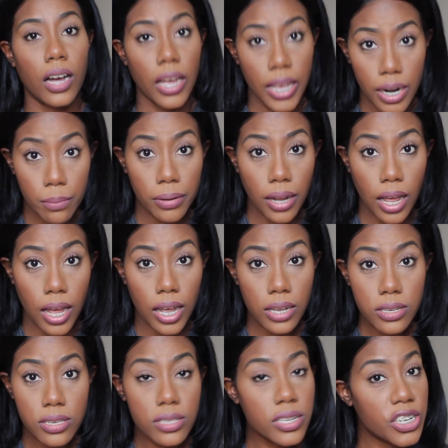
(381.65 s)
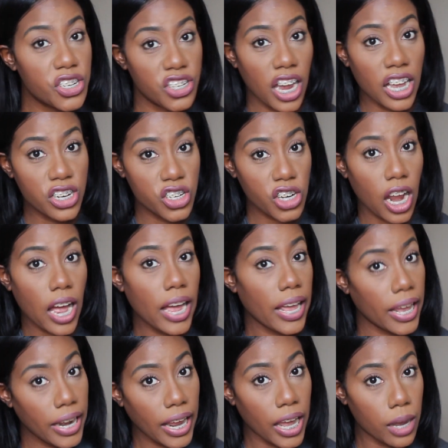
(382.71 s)
an applause to Jaja
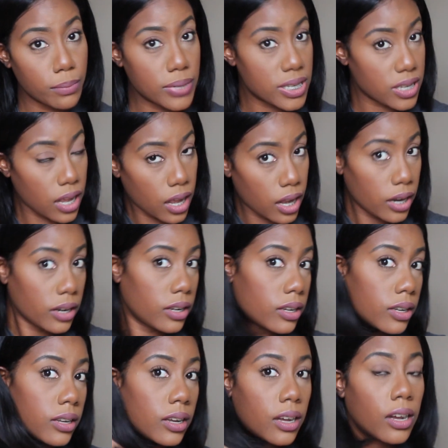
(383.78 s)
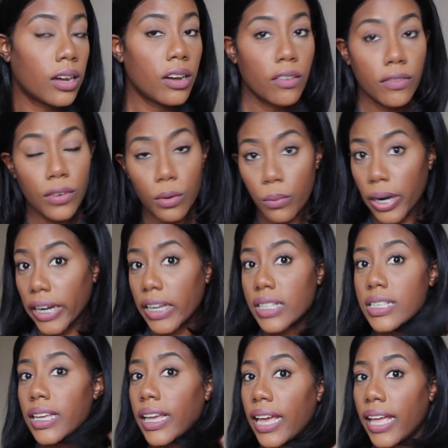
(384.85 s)
and Amazon for working
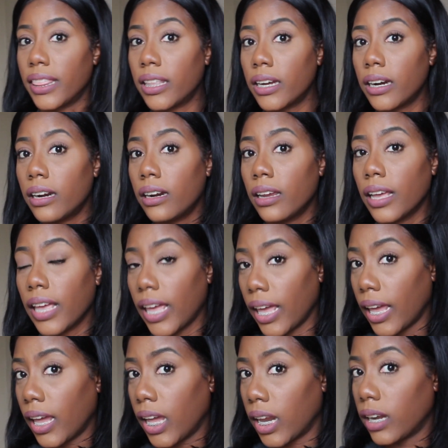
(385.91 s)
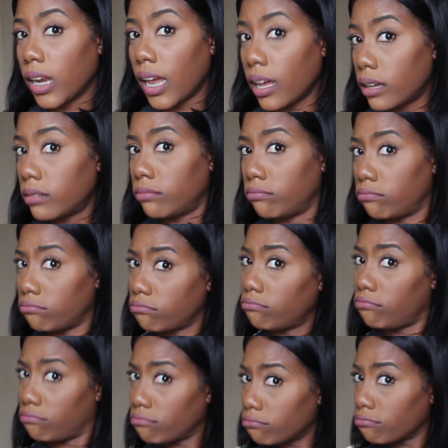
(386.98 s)
together. And yeah,
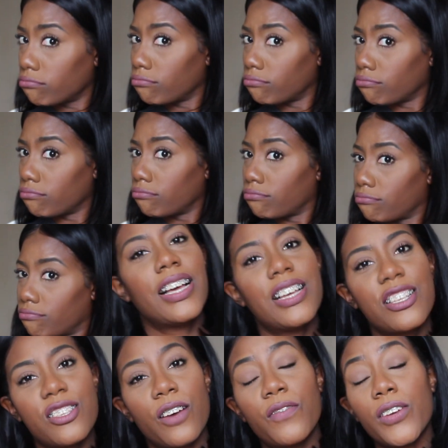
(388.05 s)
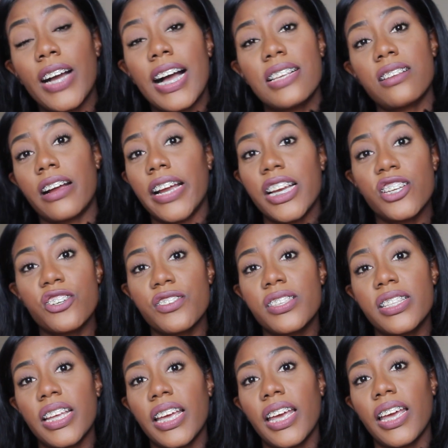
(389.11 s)
so if you guys are
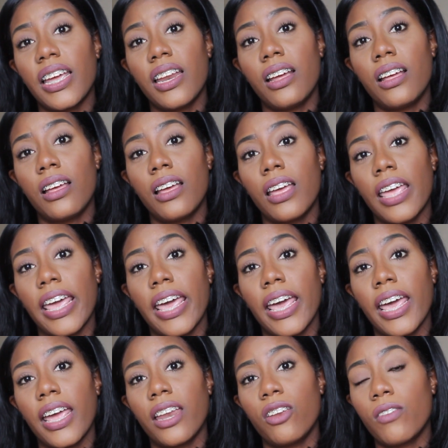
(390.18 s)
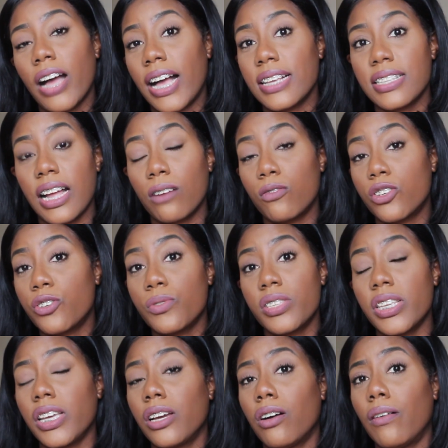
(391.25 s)
interested and you guys like what you
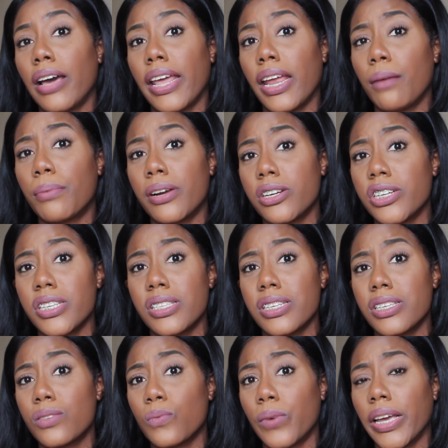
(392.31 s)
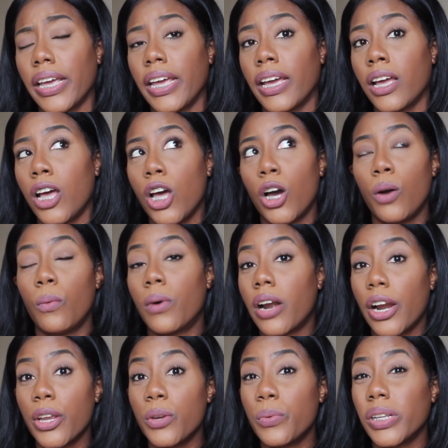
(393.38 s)
see, go ahead and purchase this wig. What
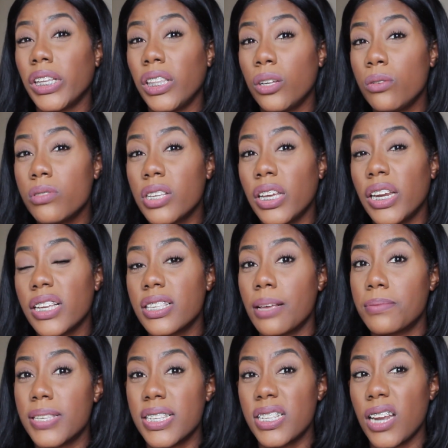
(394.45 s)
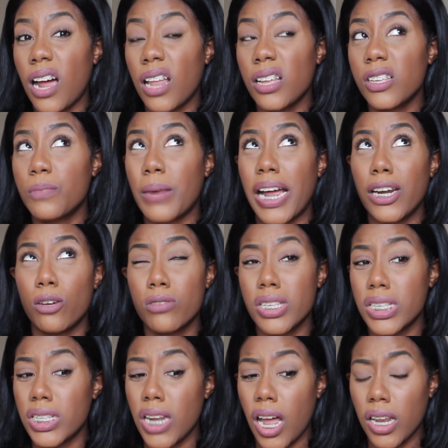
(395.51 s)
are you really losing except $60? But I know
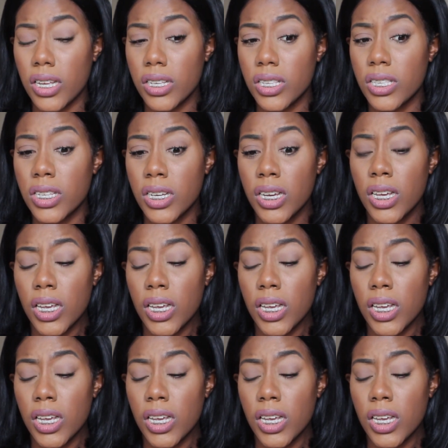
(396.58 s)
$60